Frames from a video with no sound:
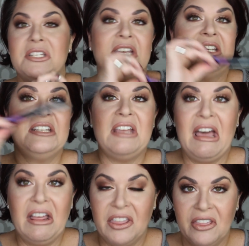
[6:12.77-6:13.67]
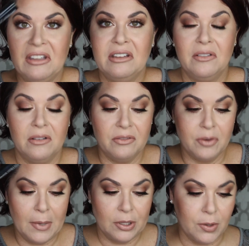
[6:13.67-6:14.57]
to death
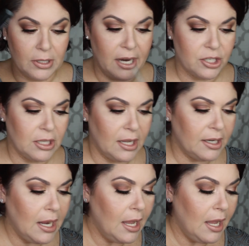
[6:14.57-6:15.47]
for my lower lash line.